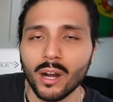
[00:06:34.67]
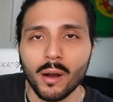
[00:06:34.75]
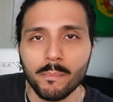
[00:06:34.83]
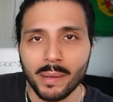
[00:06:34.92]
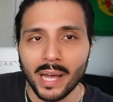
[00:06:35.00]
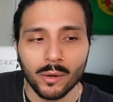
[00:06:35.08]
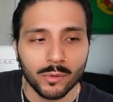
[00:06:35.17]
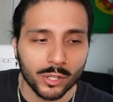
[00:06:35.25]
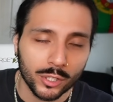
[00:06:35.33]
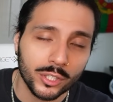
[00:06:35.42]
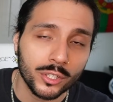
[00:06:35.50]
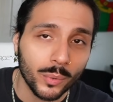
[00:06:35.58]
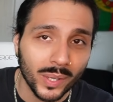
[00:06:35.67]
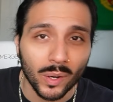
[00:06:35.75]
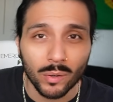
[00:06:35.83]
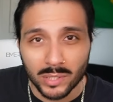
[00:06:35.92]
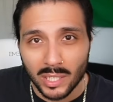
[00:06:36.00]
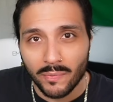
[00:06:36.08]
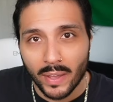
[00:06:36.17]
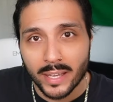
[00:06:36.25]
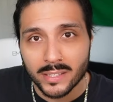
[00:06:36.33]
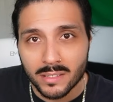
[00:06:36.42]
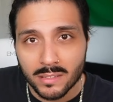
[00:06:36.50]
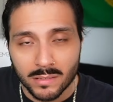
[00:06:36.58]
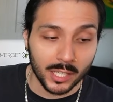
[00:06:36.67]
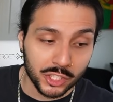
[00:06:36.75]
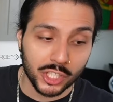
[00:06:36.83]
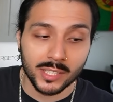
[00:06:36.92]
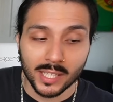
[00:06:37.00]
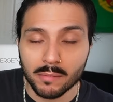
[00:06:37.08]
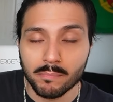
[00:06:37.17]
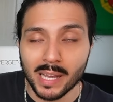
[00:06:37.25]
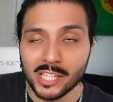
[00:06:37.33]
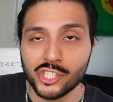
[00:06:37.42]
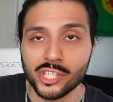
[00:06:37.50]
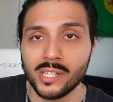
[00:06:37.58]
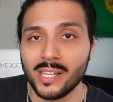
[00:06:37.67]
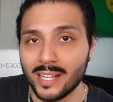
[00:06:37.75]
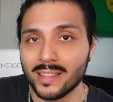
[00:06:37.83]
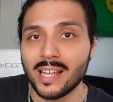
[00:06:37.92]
about her doing OnlyFans. And she did mention in